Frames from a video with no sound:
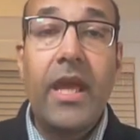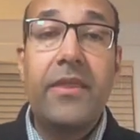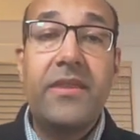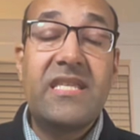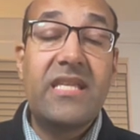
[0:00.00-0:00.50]

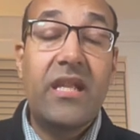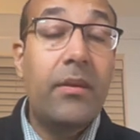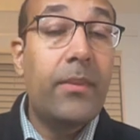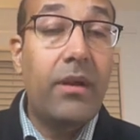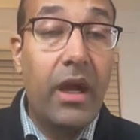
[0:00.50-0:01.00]
This is an
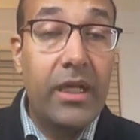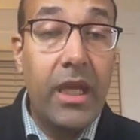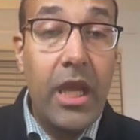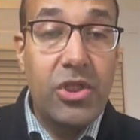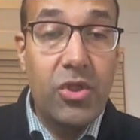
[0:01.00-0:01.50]
MRI
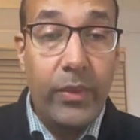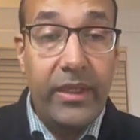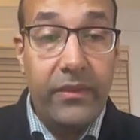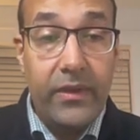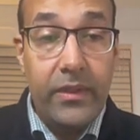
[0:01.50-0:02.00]

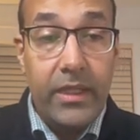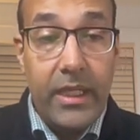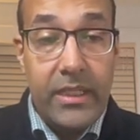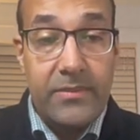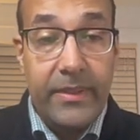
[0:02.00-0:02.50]
showing the
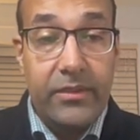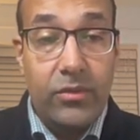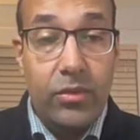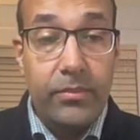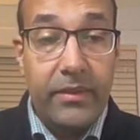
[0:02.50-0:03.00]
split
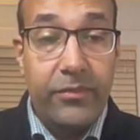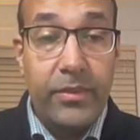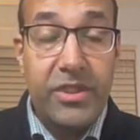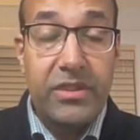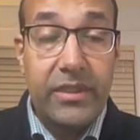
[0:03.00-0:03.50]
cord
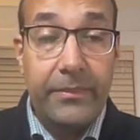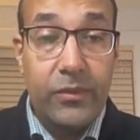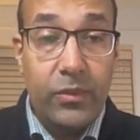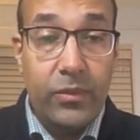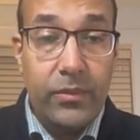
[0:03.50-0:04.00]
malformation type
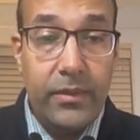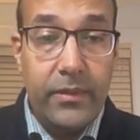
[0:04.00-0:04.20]
2,